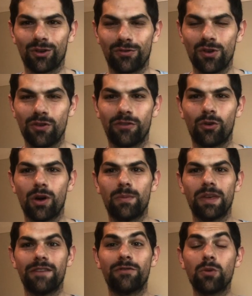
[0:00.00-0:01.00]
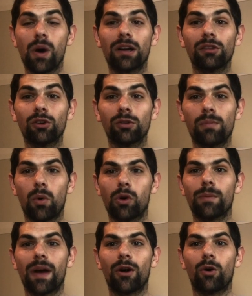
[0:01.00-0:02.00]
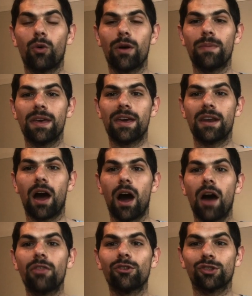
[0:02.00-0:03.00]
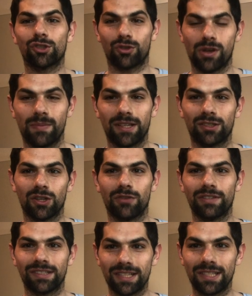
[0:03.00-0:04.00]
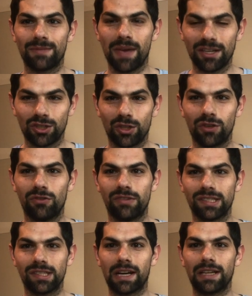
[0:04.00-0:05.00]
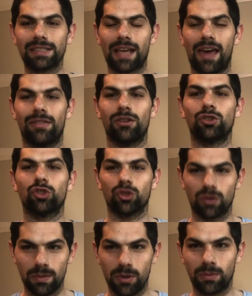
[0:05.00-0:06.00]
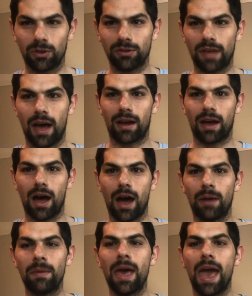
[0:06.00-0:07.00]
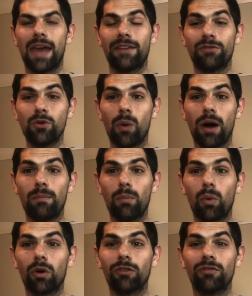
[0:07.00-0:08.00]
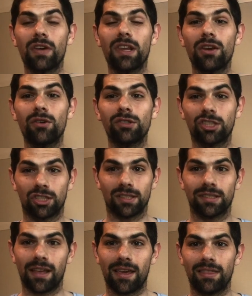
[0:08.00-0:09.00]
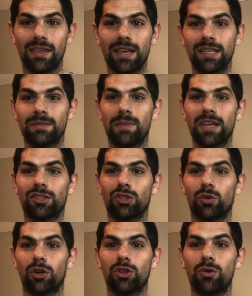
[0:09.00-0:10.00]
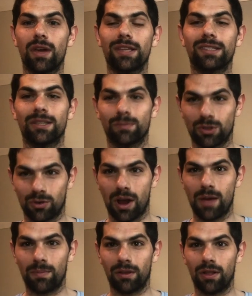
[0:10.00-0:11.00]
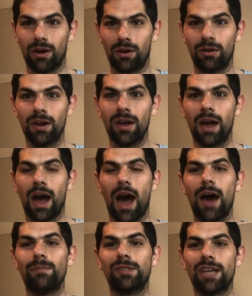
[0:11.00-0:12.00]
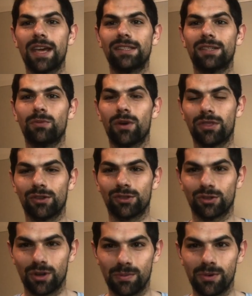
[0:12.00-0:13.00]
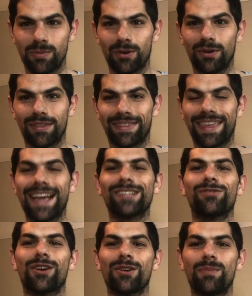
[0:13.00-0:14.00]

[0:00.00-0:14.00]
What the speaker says: review of Quibi. If you want to learn more about Quibi and other streaming services, make sure you visit us at thestreamable.com. And if you want more videos just like these, make sure you hit subscribe below. I'm Jason with The Streamable, and thanks very